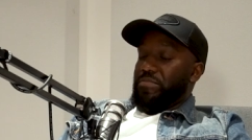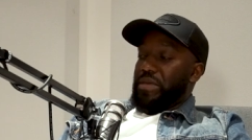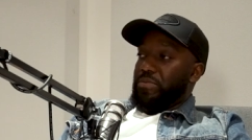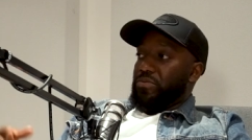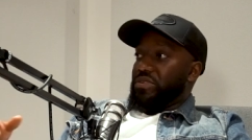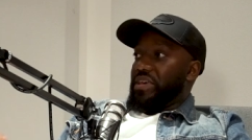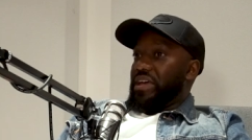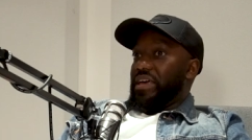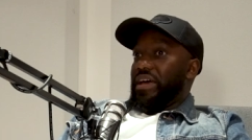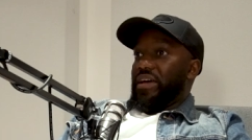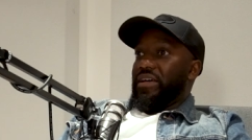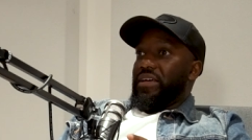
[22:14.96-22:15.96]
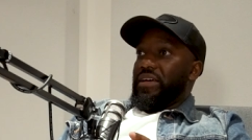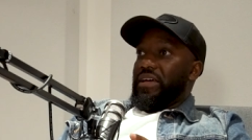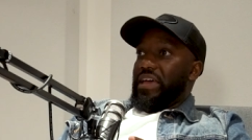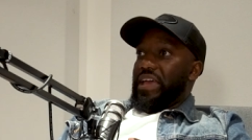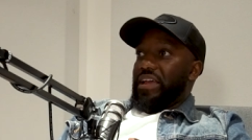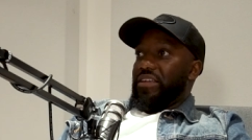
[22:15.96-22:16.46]
and people say that
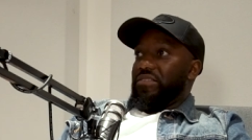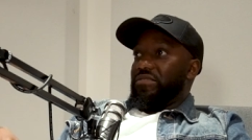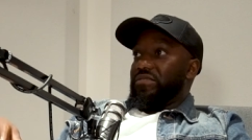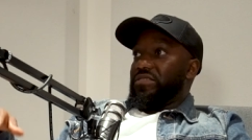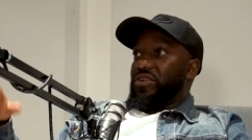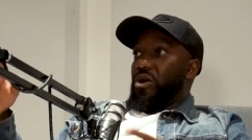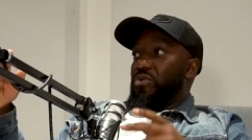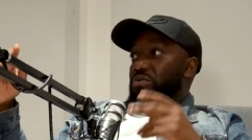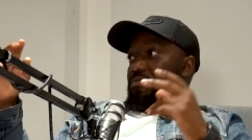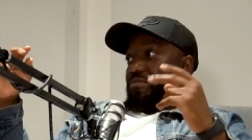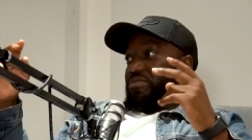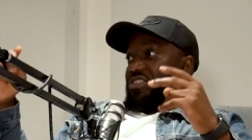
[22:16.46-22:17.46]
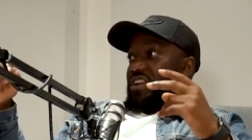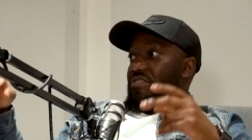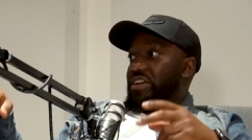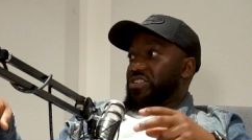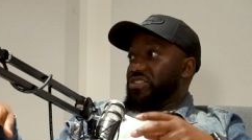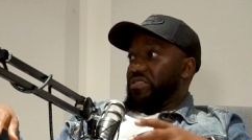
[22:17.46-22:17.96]
England's golden
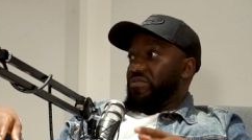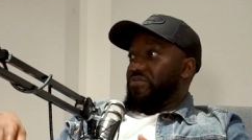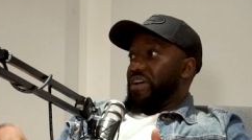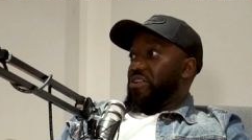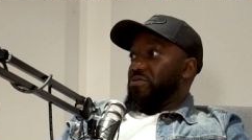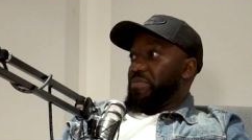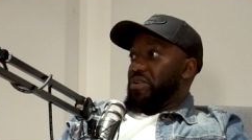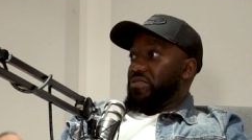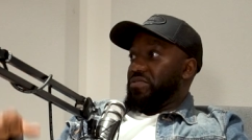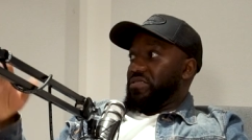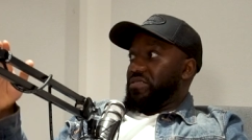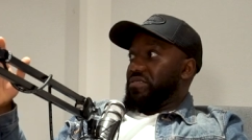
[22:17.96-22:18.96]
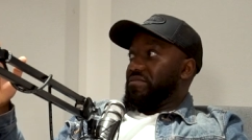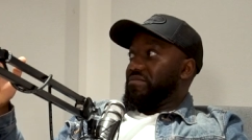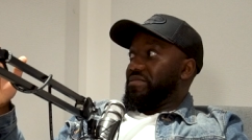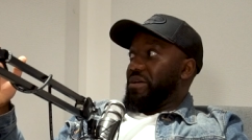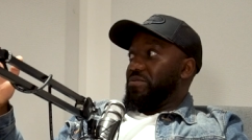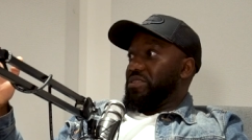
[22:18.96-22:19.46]
generation failed because
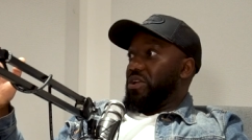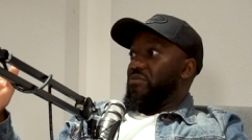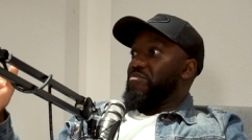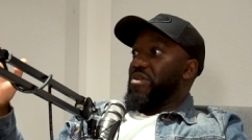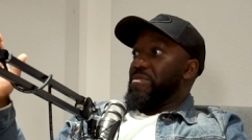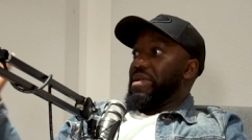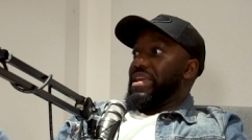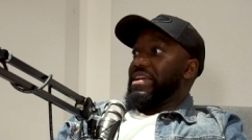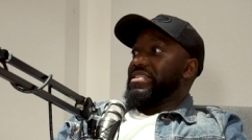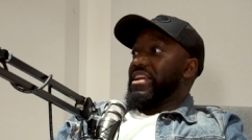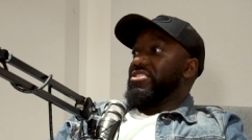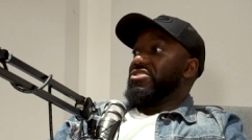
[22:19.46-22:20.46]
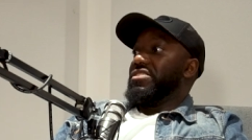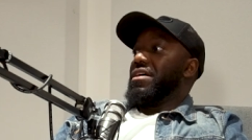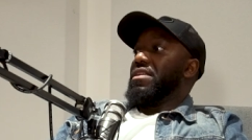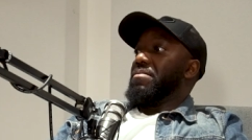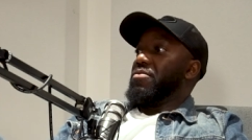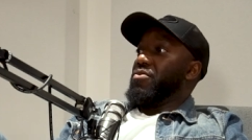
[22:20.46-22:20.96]
there was a lot of Premier League tension
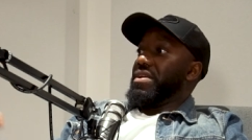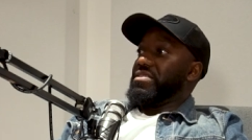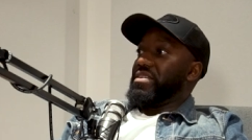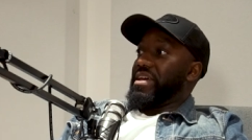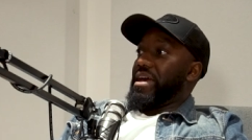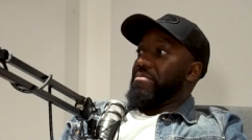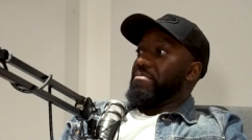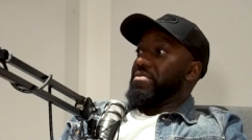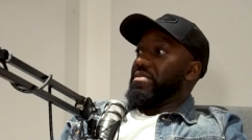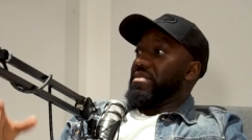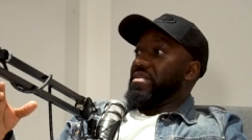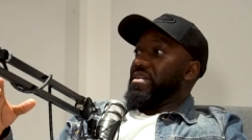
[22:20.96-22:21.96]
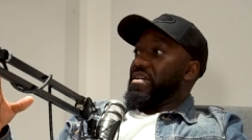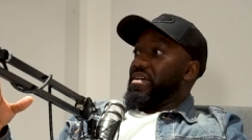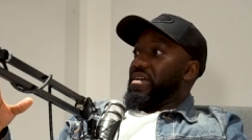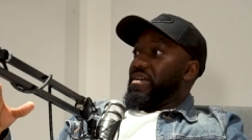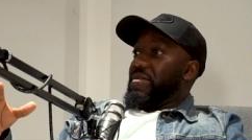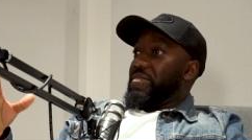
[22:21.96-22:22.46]
that they brought into camp, and
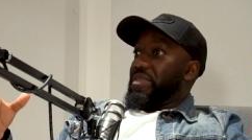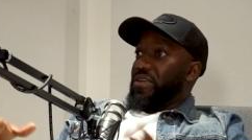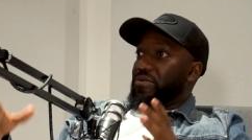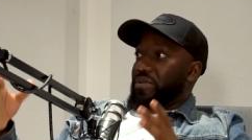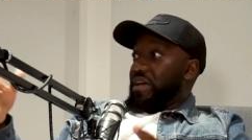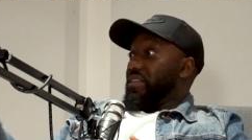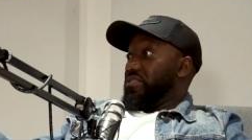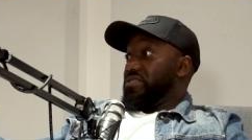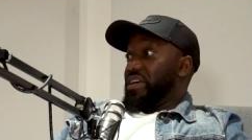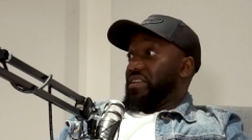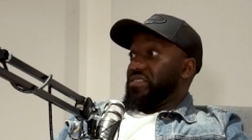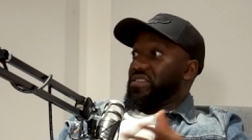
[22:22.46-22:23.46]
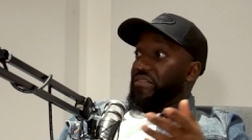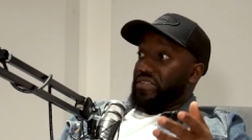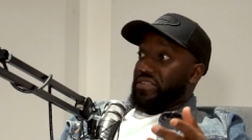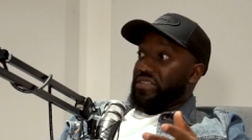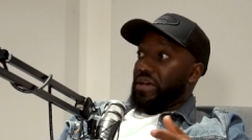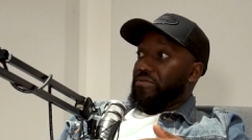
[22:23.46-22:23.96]
yeah, you know, like you say, the
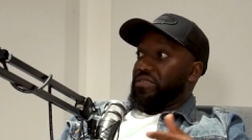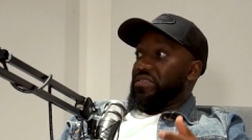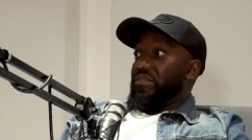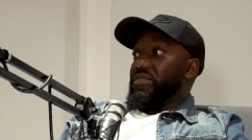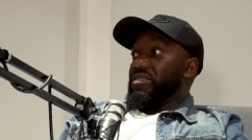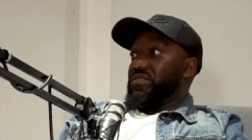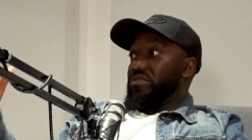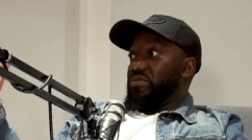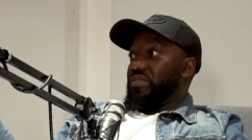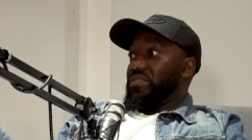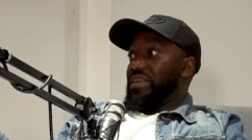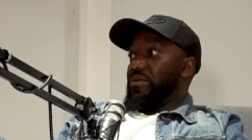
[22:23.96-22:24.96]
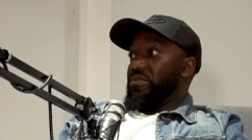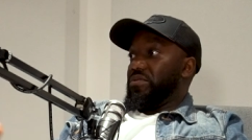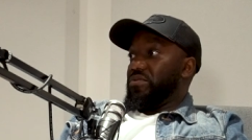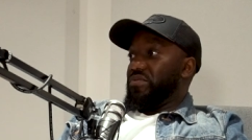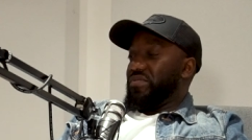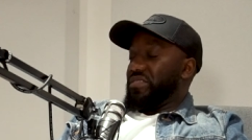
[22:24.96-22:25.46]
Southerners sat with the Southerners, the Northerners sat with yeah.
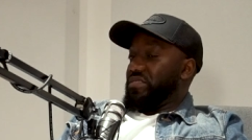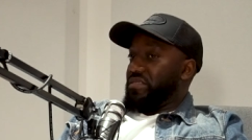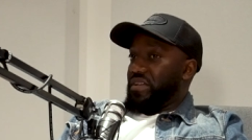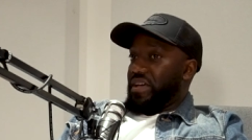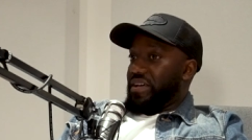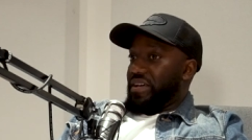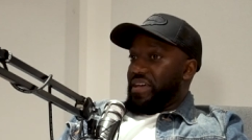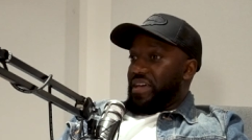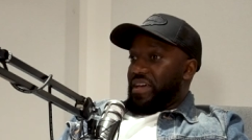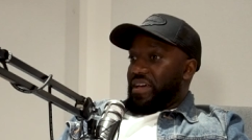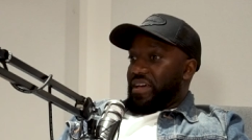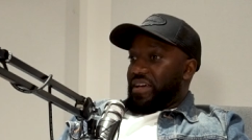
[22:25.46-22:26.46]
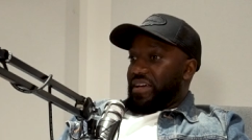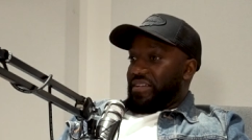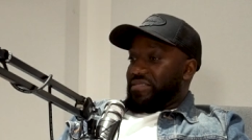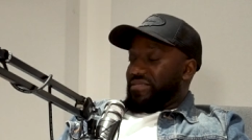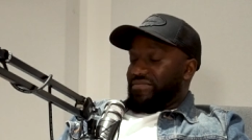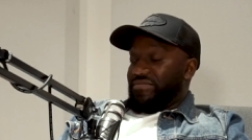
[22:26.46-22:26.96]
the Northerners. Like,
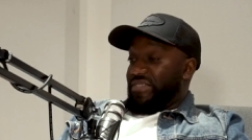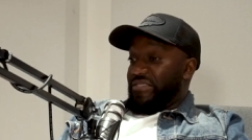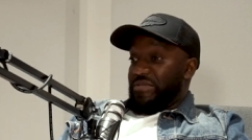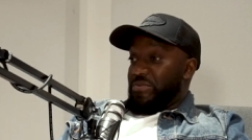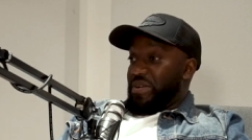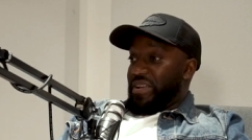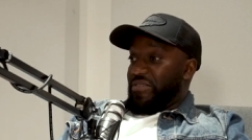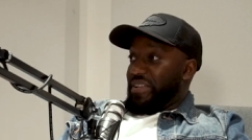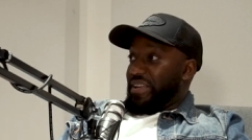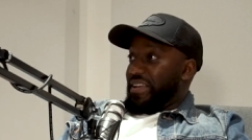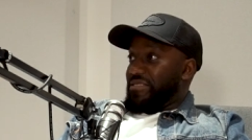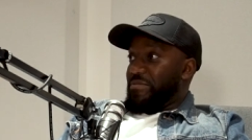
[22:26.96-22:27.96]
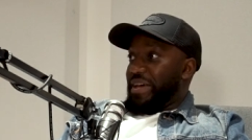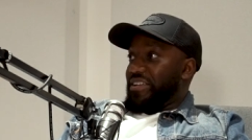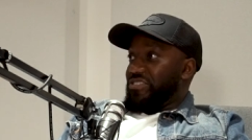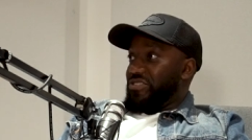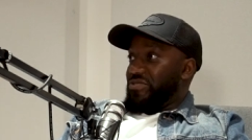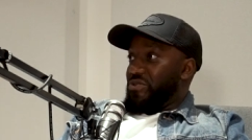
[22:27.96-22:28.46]
it's very weird. I think as a
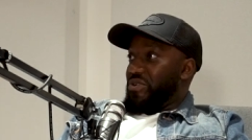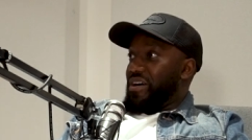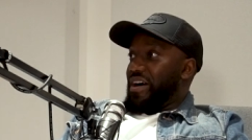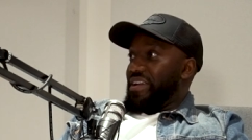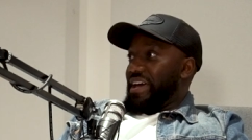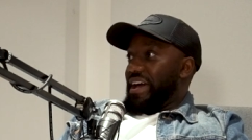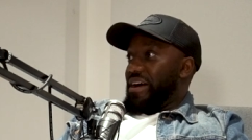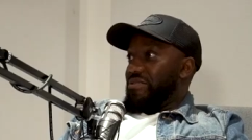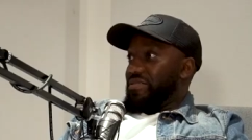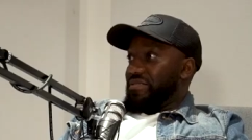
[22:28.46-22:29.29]
manager, you've got to cut that out.